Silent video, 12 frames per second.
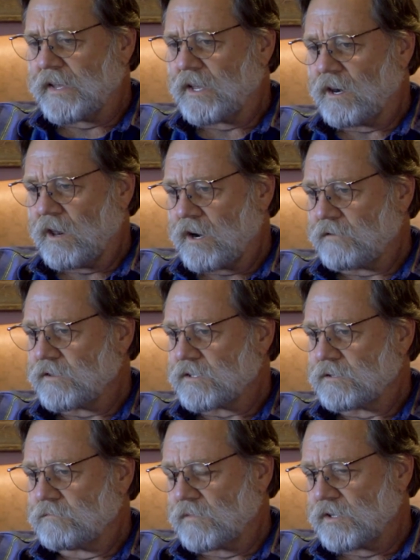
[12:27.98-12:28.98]
get a lot of
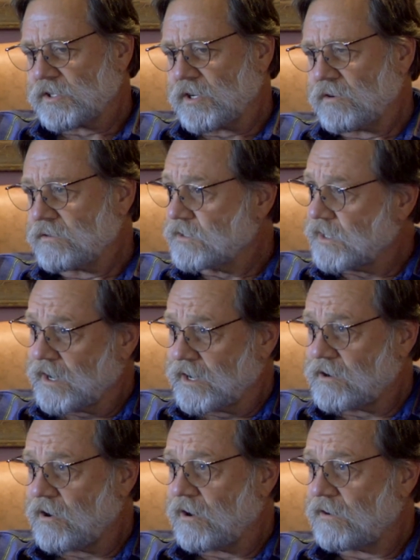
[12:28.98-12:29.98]
the stones that I
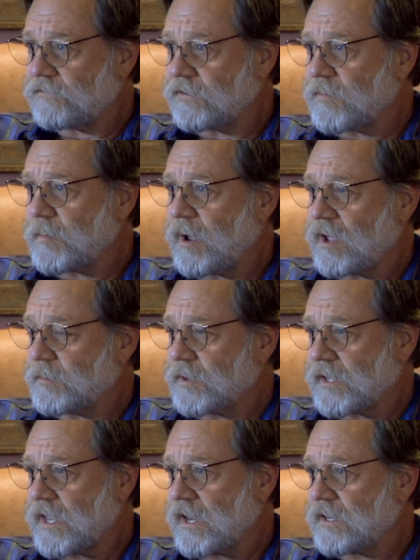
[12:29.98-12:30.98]
carve from the bottom of
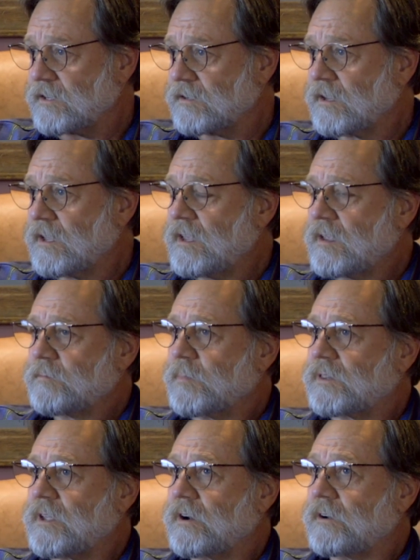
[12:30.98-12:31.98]
the canyon.
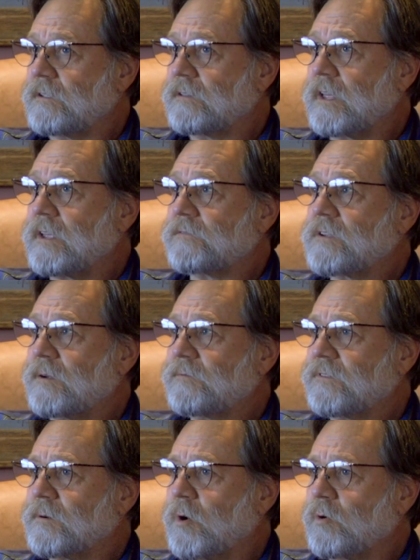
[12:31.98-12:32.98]
But they have come
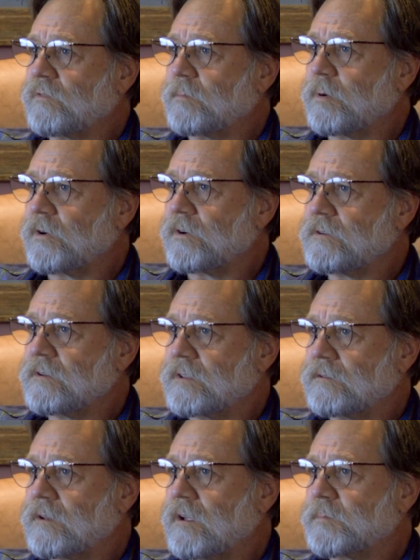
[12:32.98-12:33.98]
from overburden
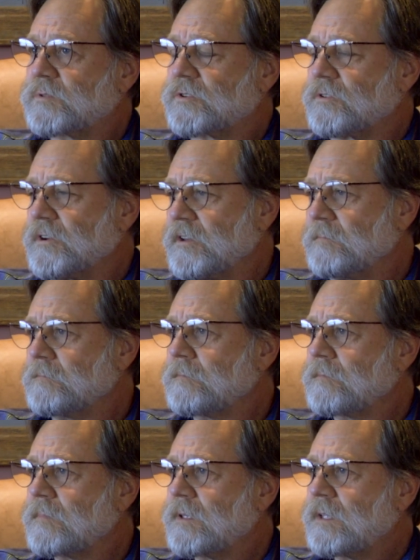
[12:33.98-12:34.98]
and upstream,
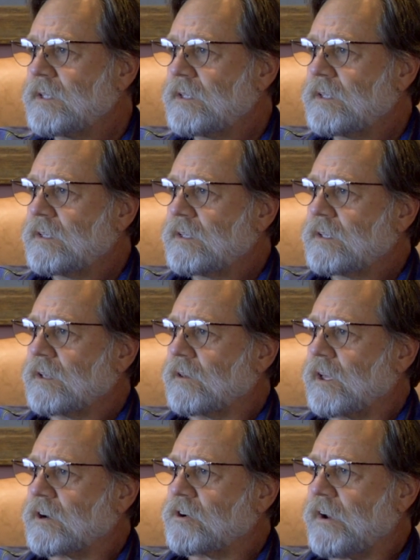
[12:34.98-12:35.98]
a
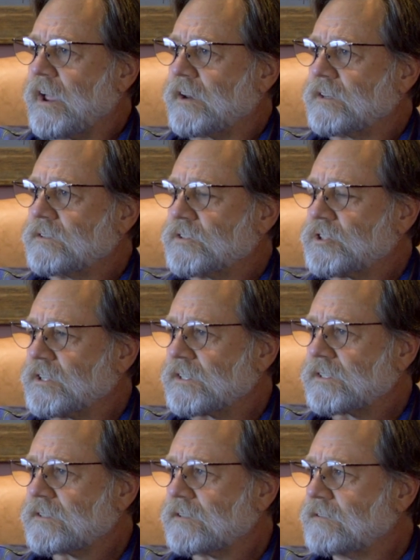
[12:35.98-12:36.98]
lot of granite and
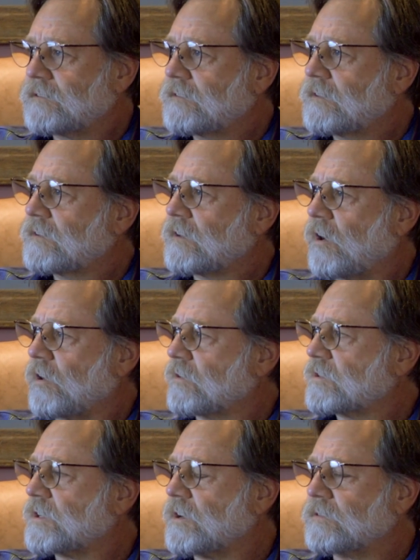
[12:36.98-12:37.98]
schist, harder
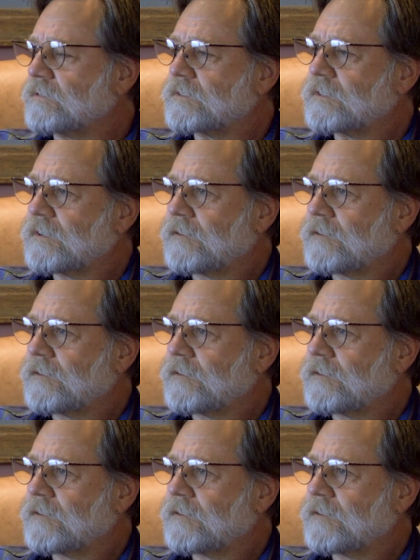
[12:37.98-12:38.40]
stones.